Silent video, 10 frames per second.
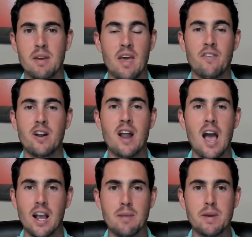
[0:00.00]
If you're
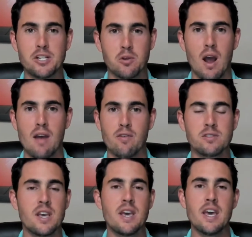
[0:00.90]
not going to beat your
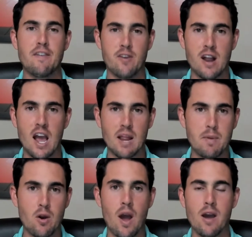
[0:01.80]
rivals, if you're not going to
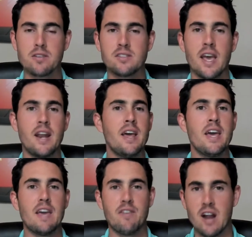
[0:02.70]
be Ohio State,
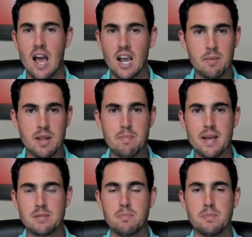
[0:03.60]
if you're not going to be the
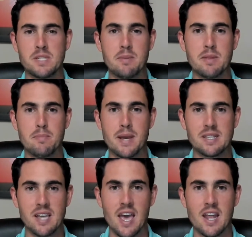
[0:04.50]
best team in the
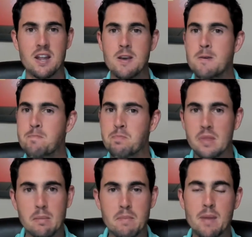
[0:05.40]
Big Ten,
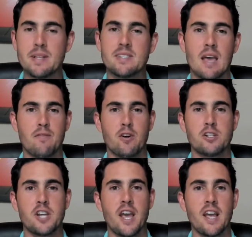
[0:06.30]
maybe it's time for
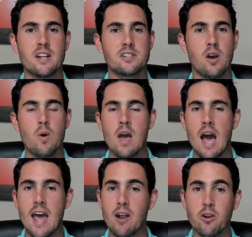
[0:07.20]
a change. So
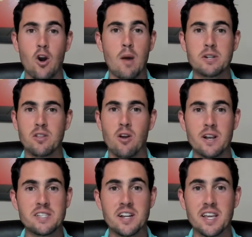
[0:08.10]
I don't know how much longer
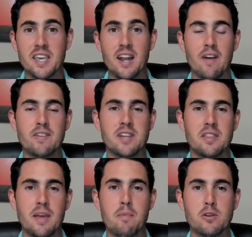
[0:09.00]
he's going to get. Obviously, I
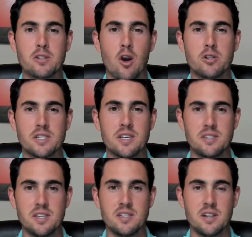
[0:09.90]
think most coaches
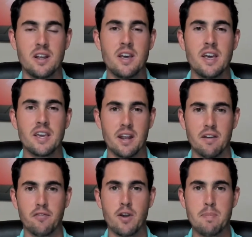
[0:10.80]
this season get
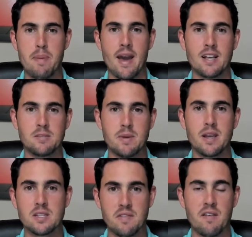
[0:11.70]
a free pass
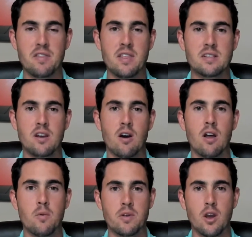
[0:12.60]
because of everything that's gone
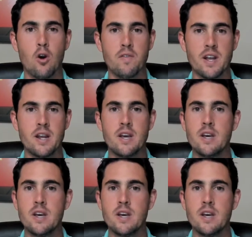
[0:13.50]
on with COVID.